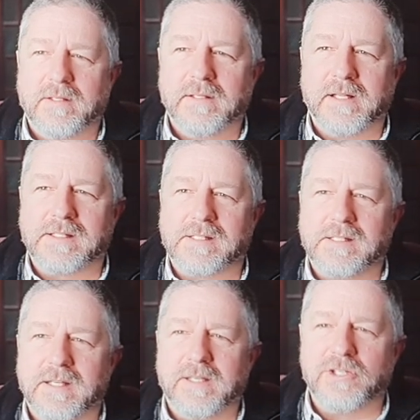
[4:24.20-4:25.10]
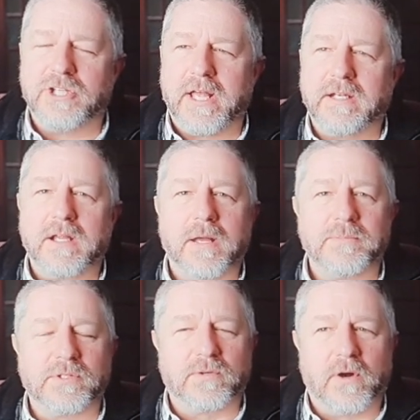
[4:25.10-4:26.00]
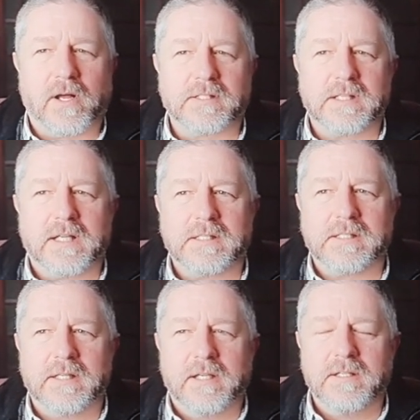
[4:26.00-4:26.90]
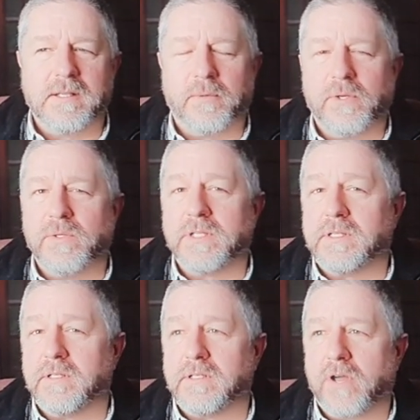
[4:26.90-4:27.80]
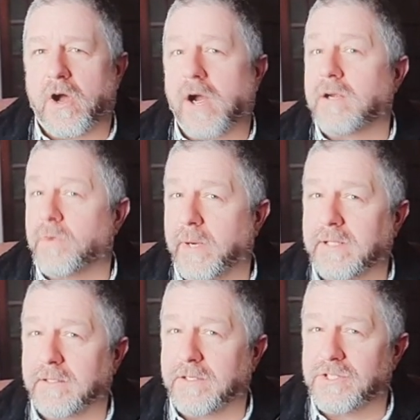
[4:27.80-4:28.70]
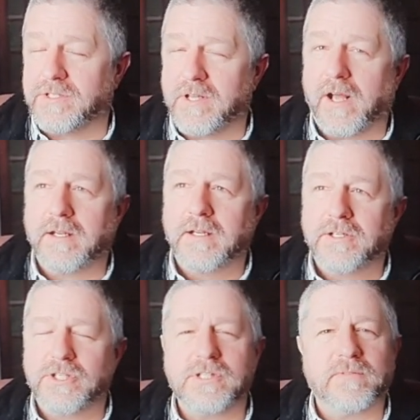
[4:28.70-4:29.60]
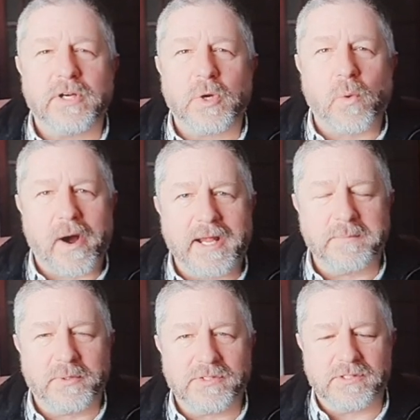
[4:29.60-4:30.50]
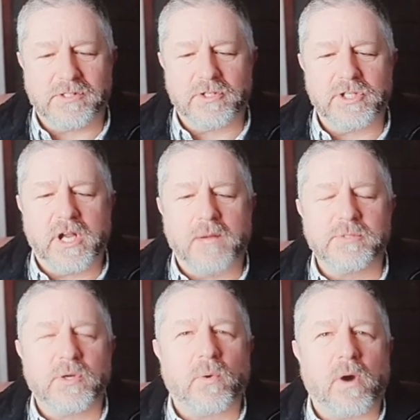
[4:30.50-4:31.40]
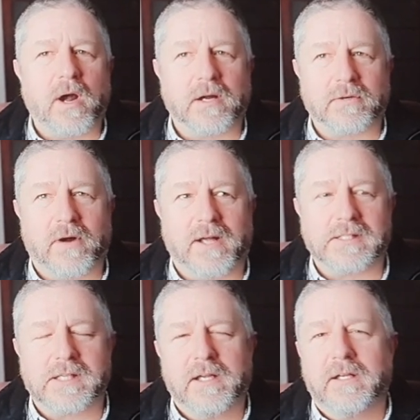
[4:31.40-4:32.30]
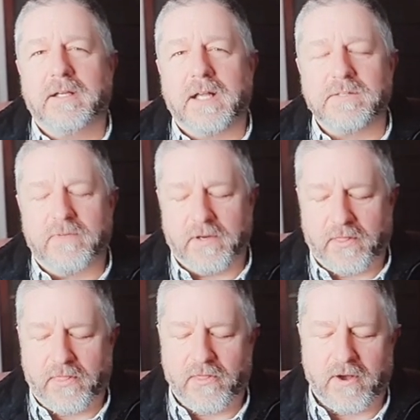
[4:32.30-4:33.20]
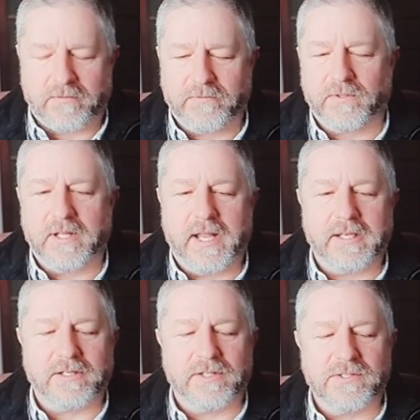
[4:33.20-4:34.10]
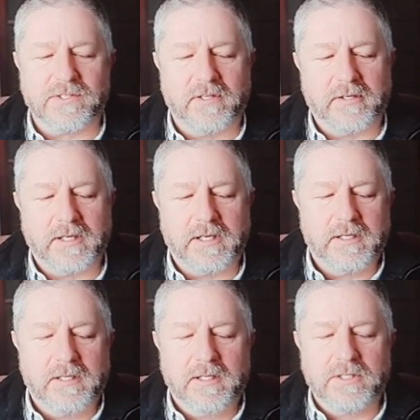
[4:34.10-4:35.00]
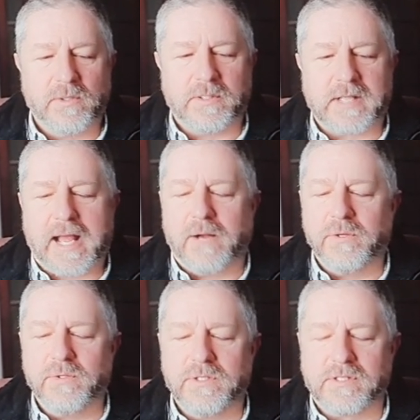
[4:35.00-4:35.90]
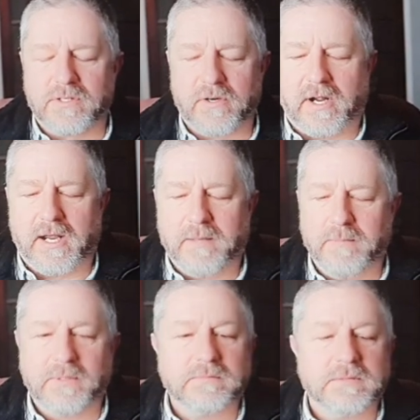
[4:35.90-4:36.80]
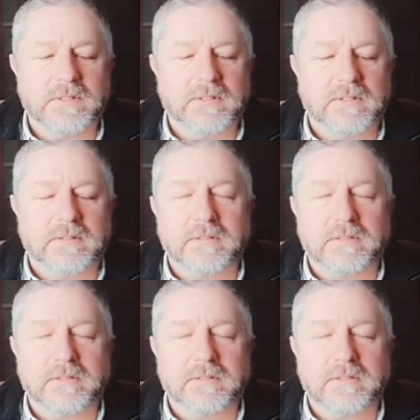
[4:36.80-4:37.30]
Let's see. Jen comes across as someone who doesn't talk quickly. She's a very quiet person. She comes out as very thoughtful and considerate. How you describe